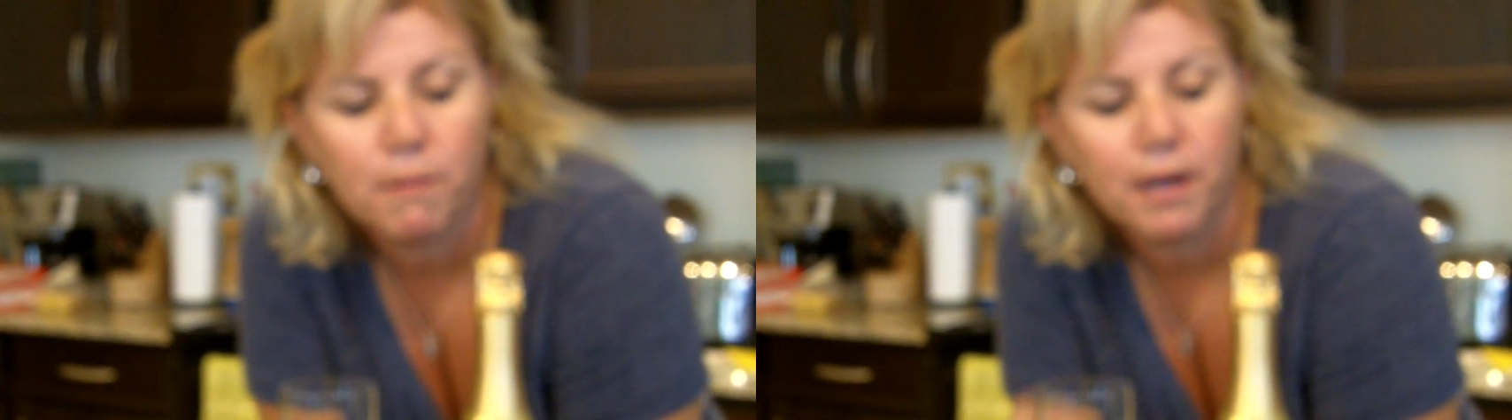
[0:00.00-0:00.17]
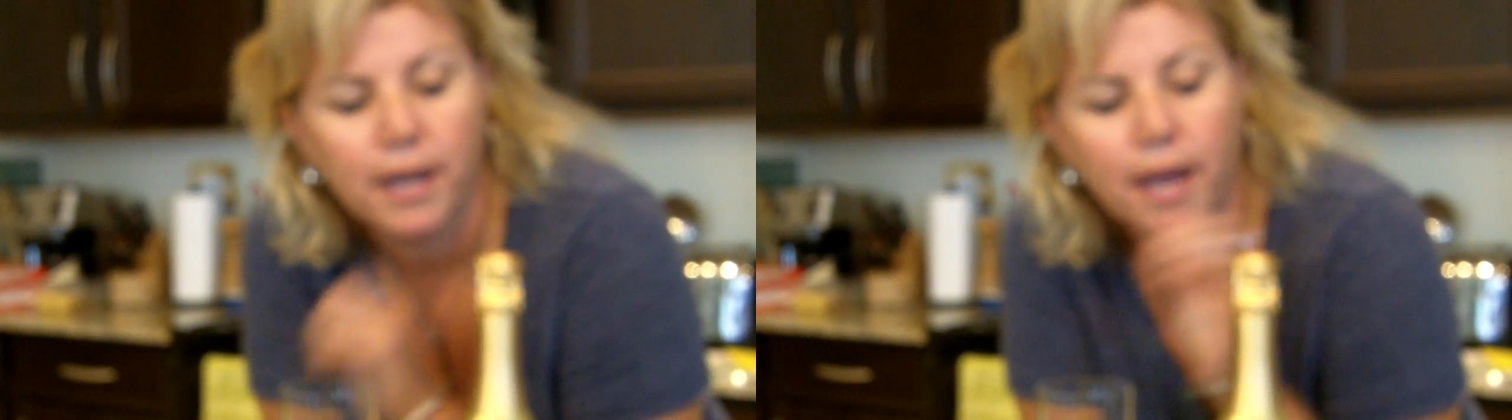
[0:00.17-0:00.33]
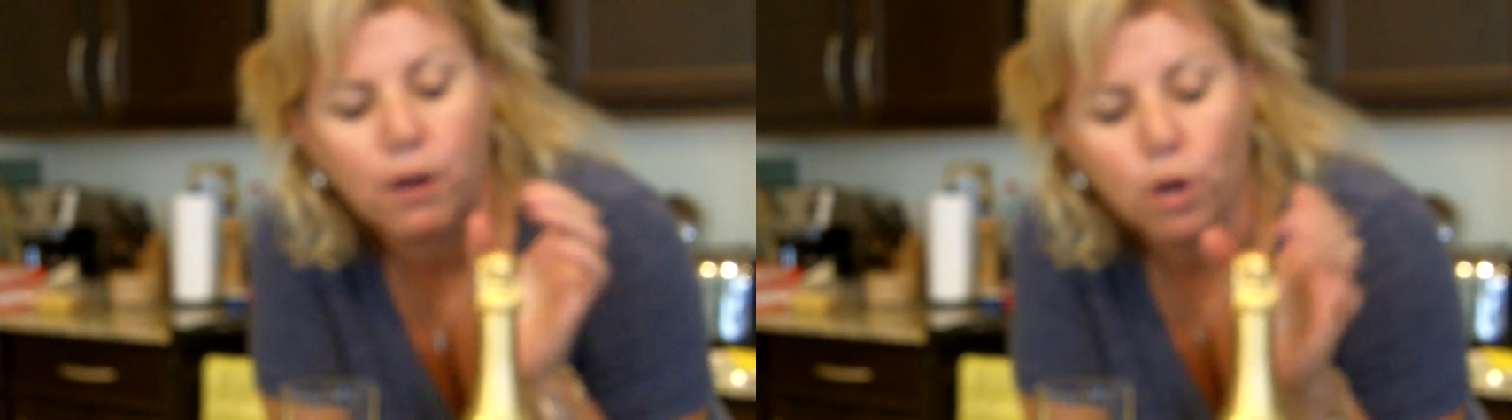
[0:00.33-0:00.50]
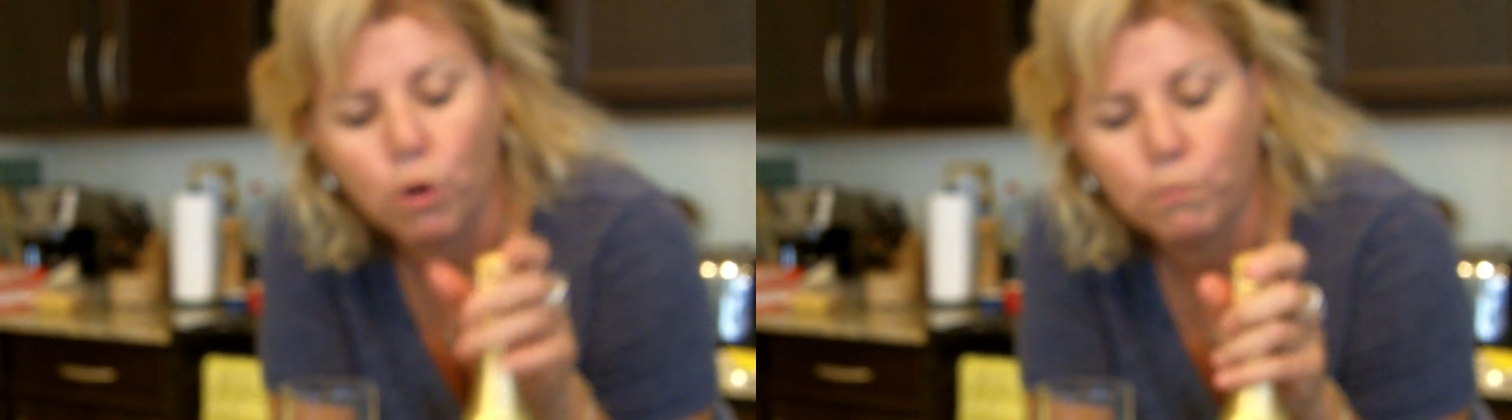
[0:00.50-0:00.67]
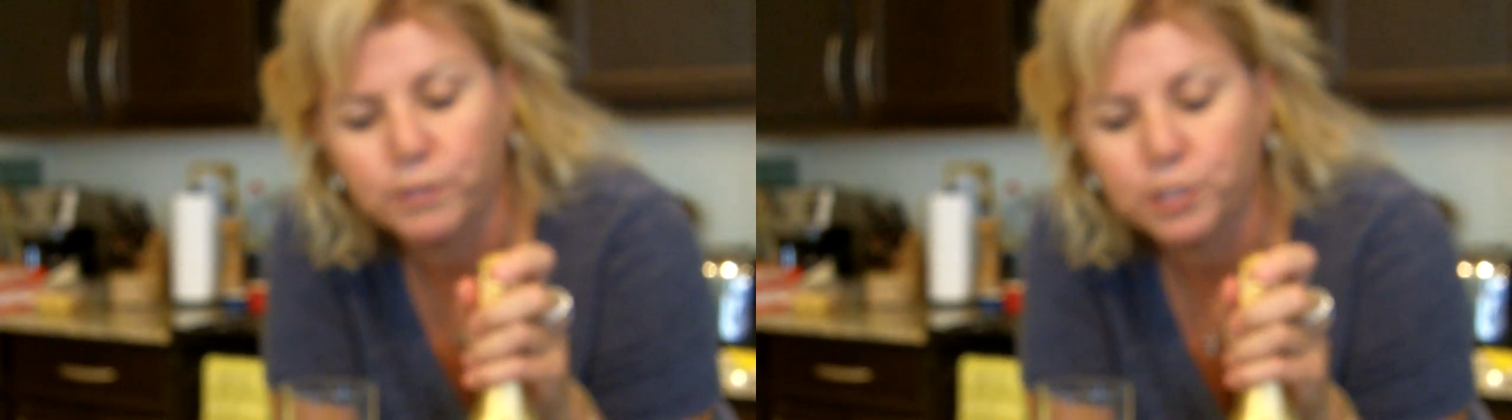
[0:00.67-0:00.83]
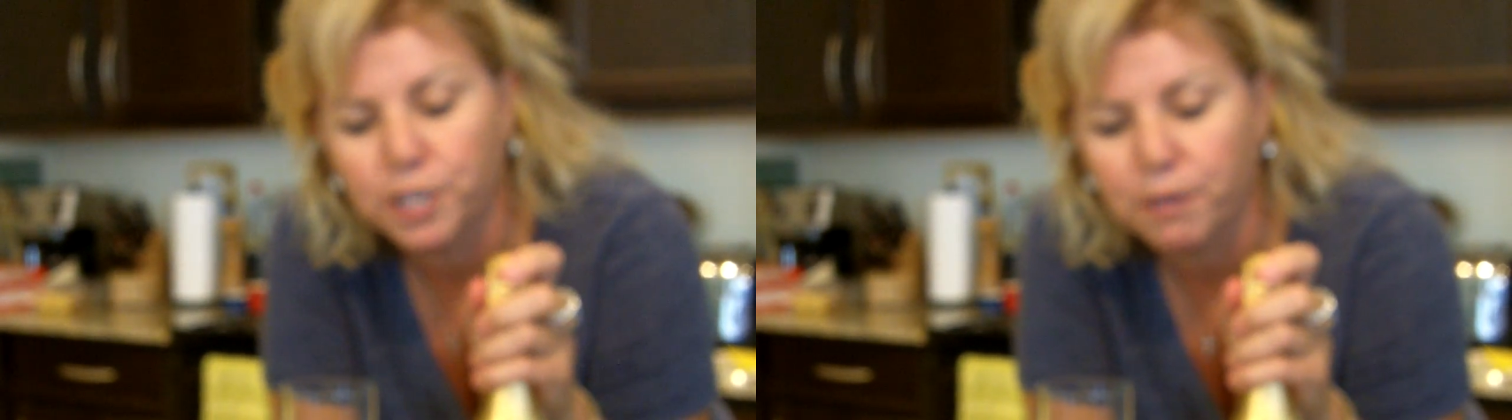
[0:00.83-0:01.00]
about how to
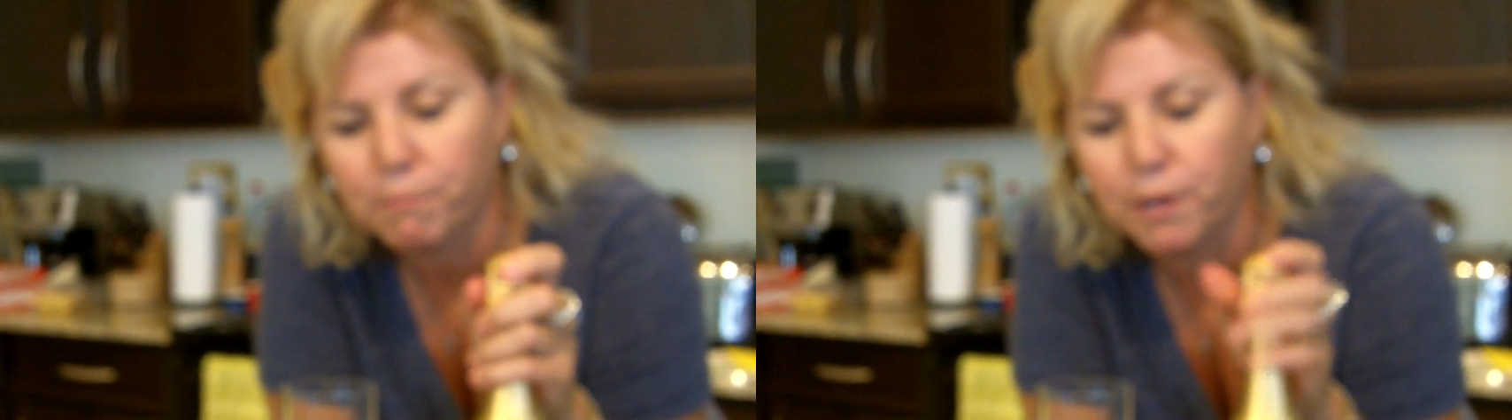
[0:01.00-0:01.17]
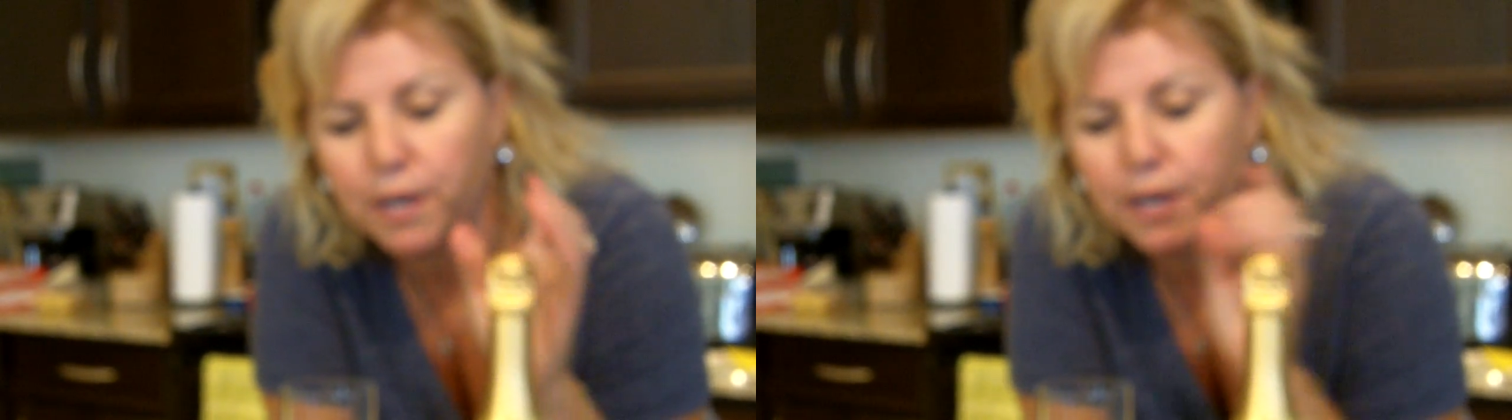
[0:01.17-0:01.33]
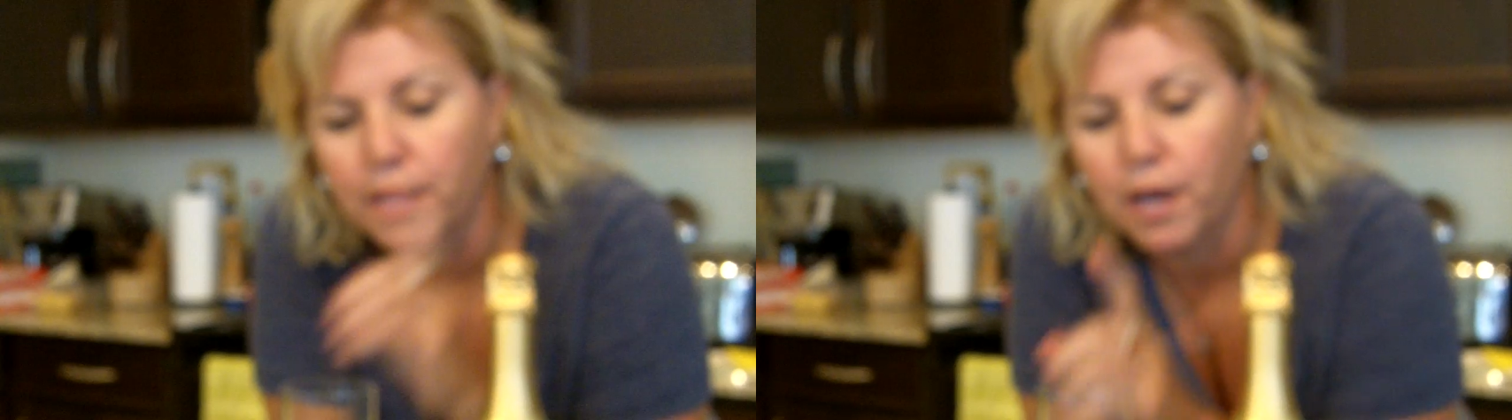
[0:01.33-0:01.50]
open champagne,